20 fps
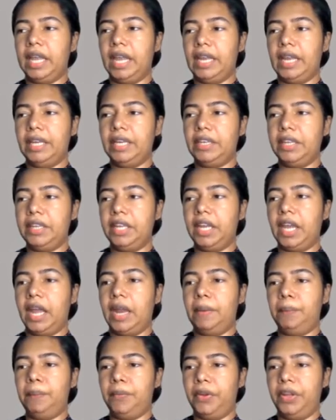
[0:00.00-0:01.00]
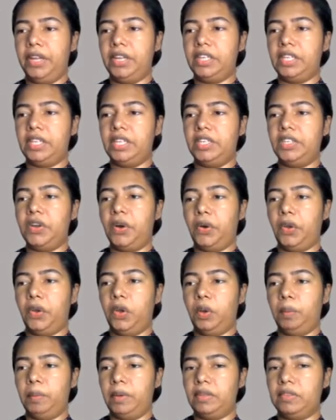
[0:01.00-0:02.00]
editing, and printing
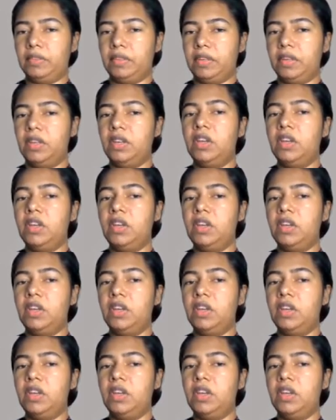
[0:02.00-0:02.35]
documents.